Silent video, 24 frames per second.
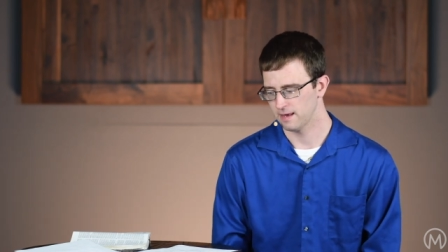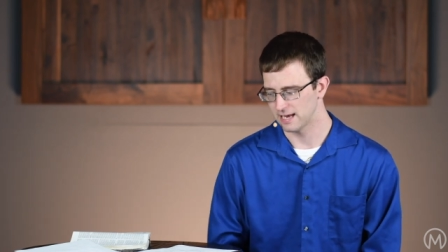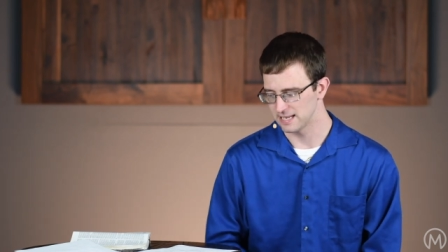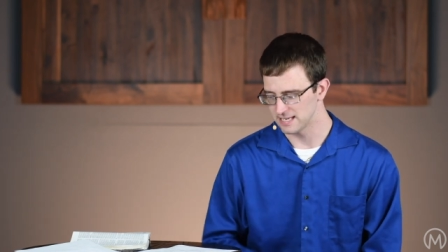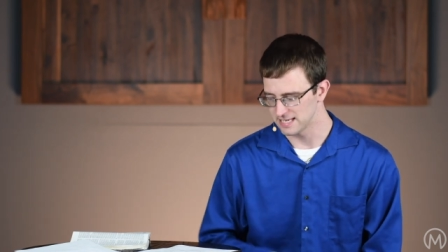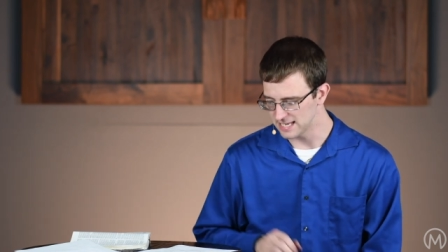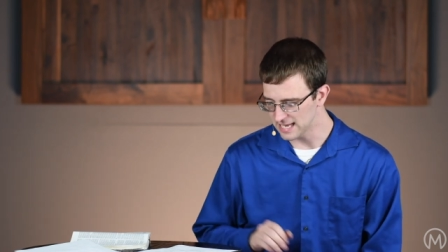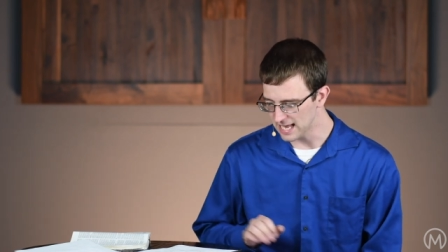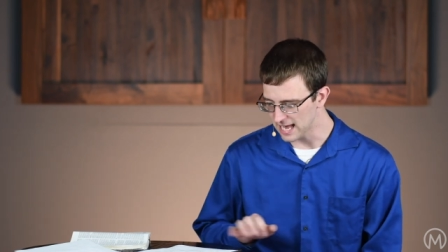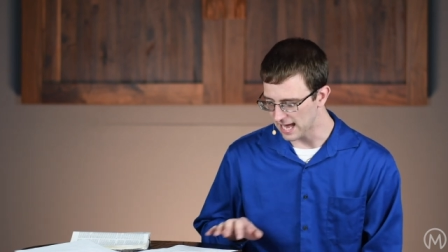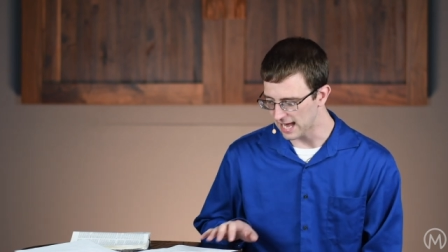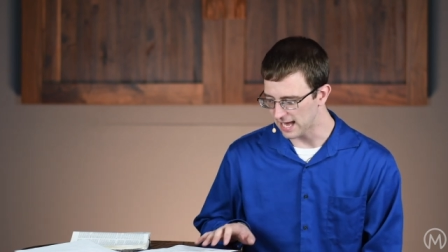
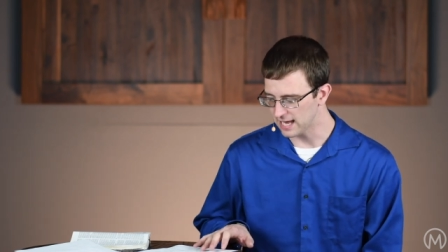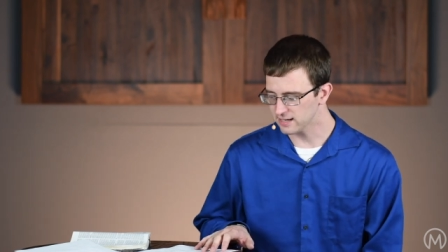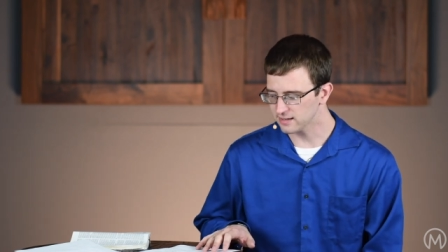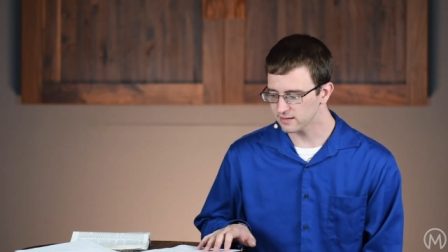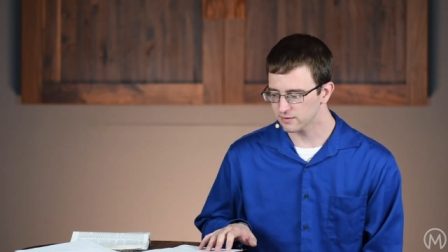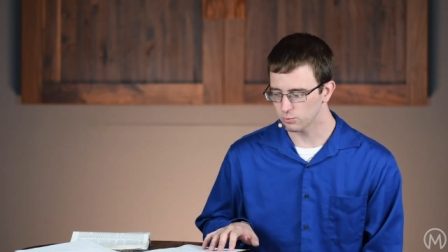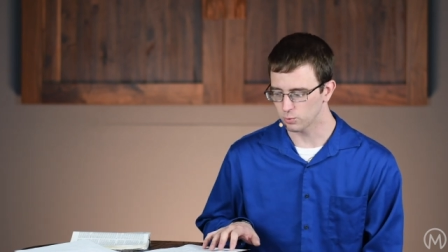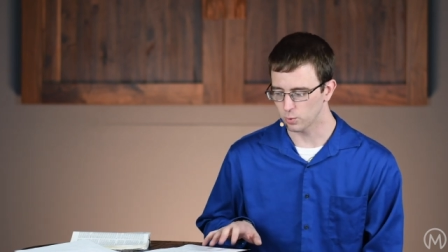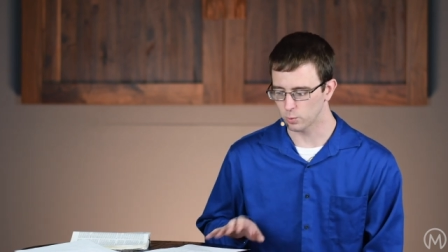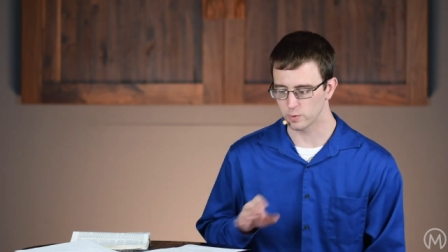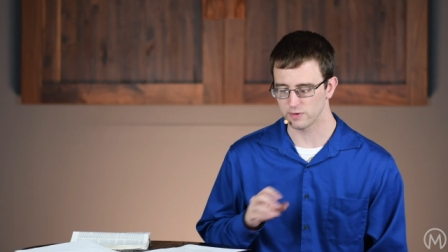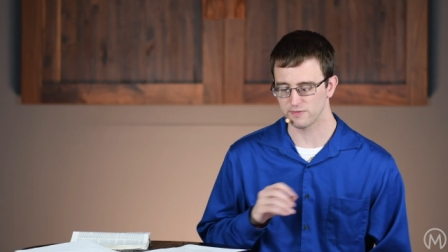And
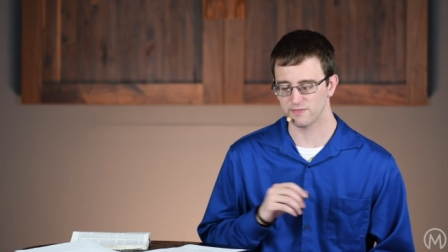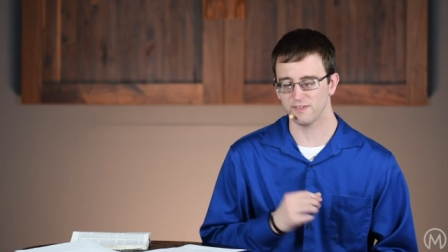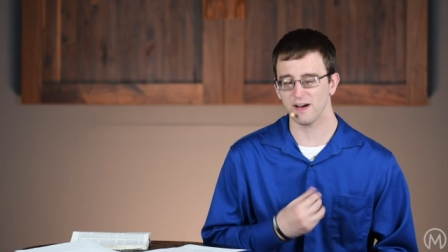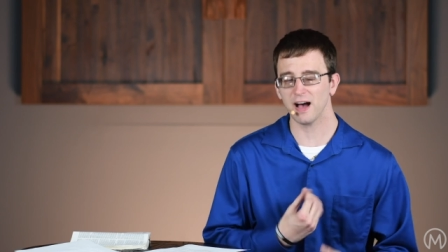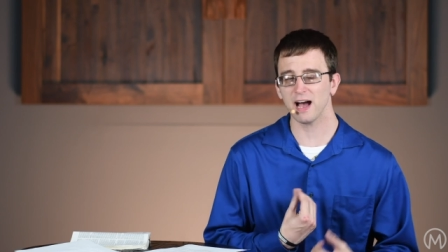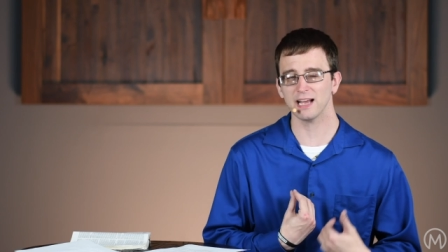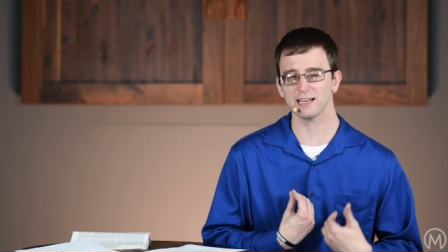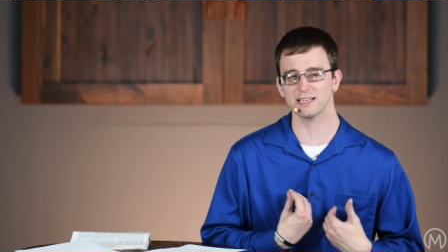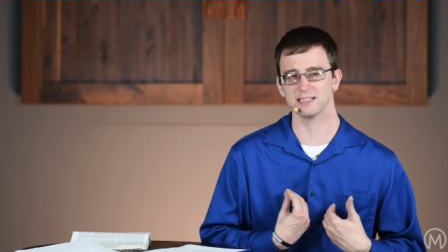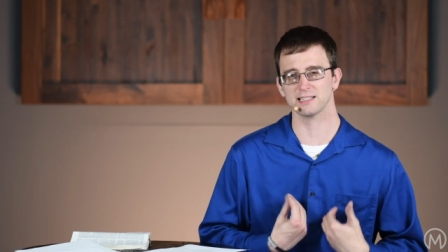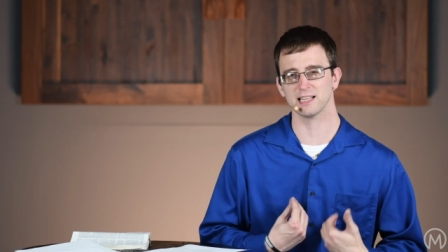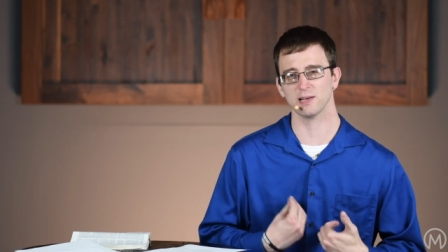yet, what we
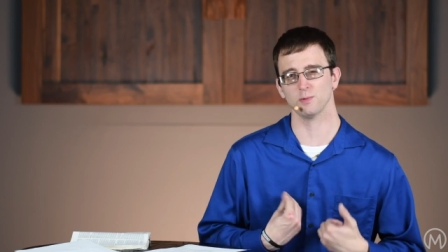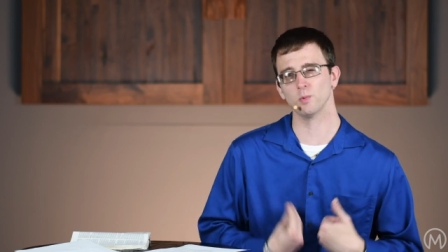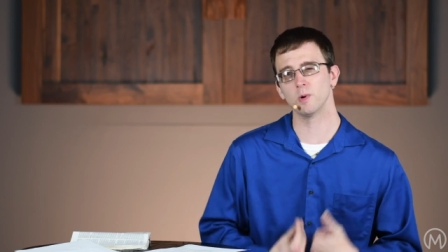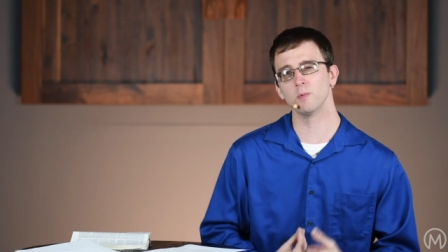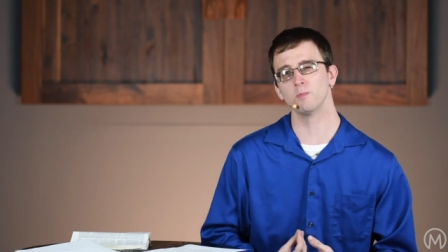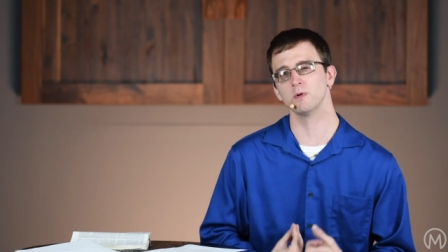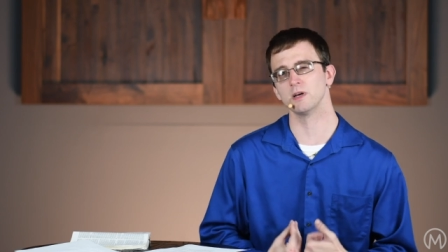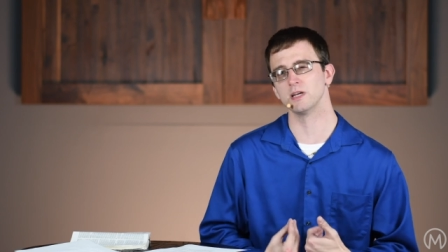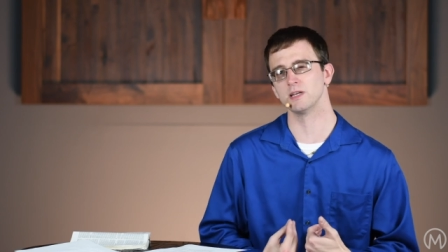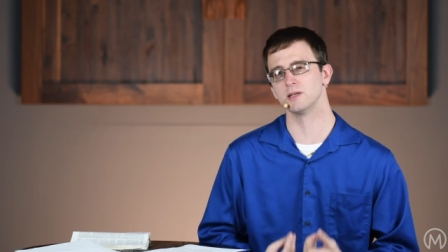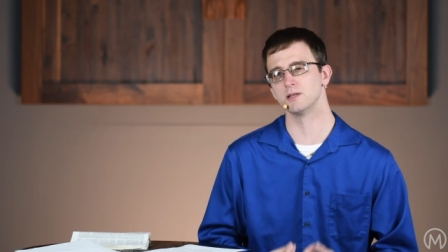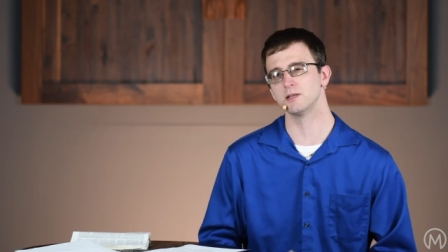find is that
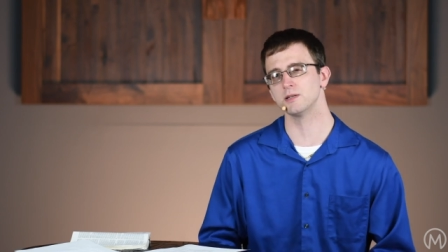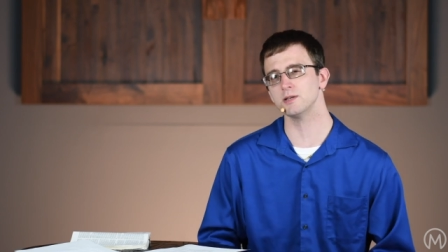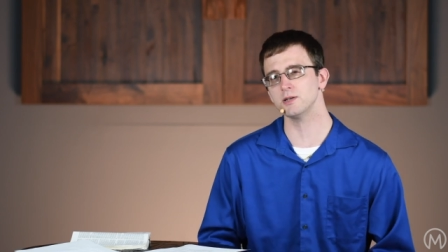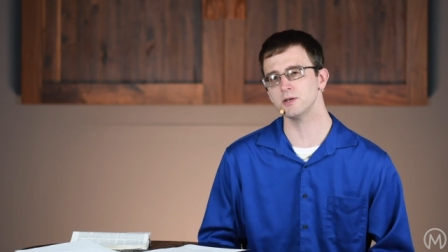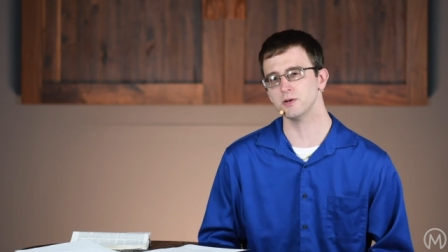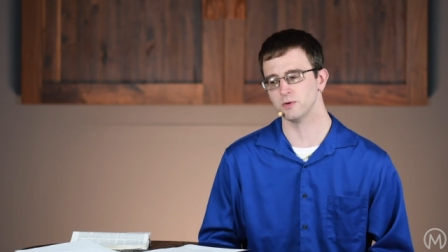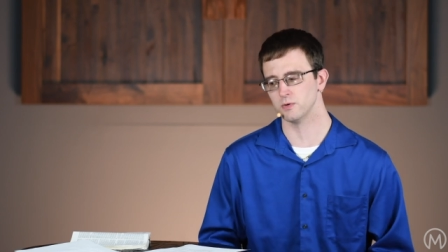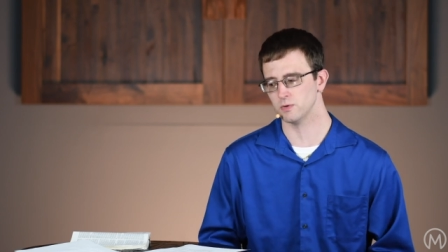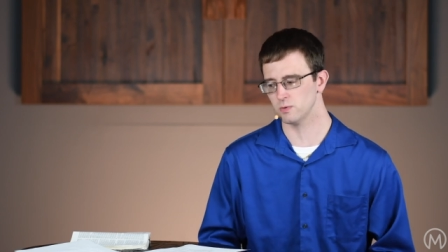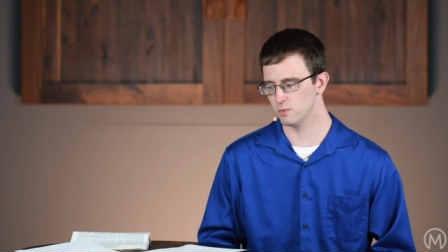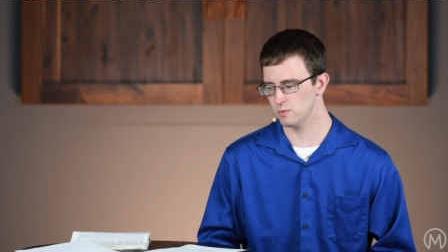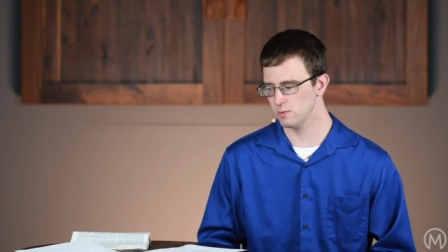when we
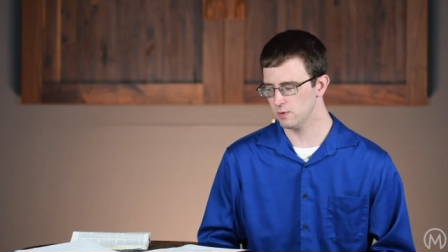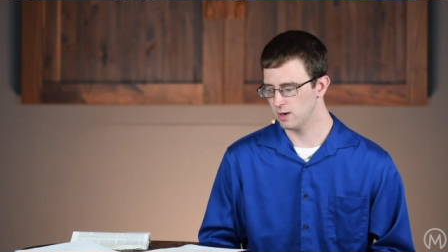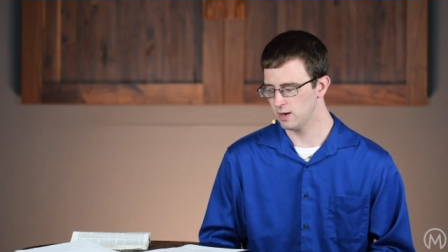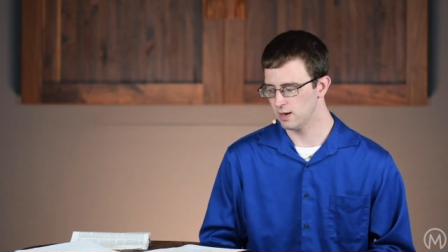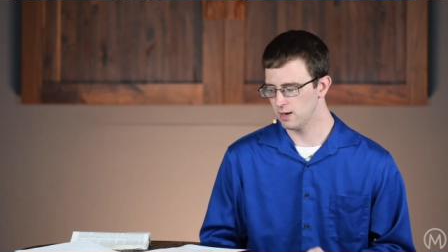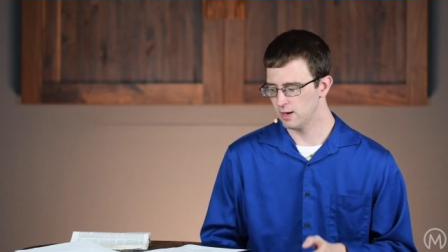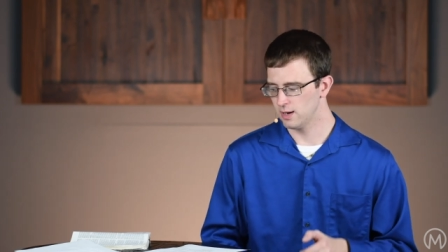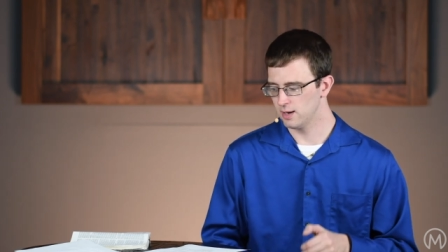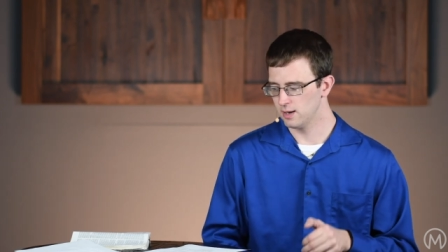do,